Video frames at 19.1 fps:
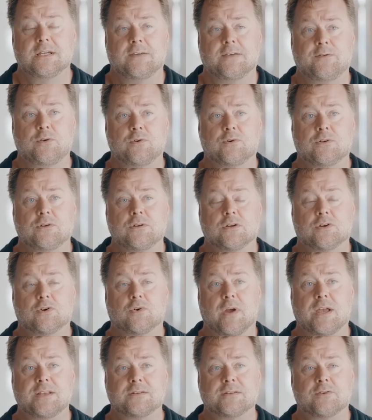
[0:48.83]
If you can
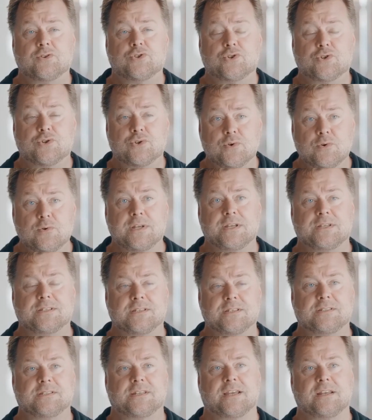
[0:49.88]
create a truly
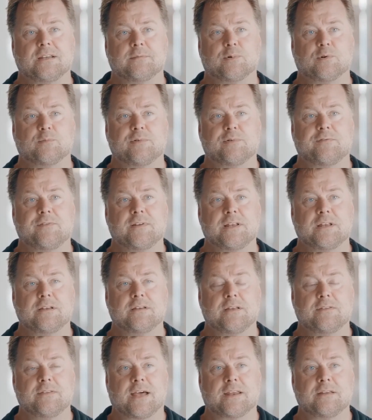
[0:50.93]
sustainable pavilion
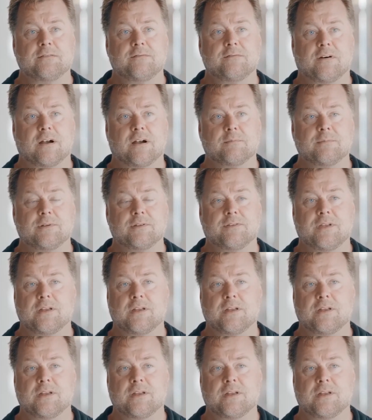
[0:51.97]
in that environment,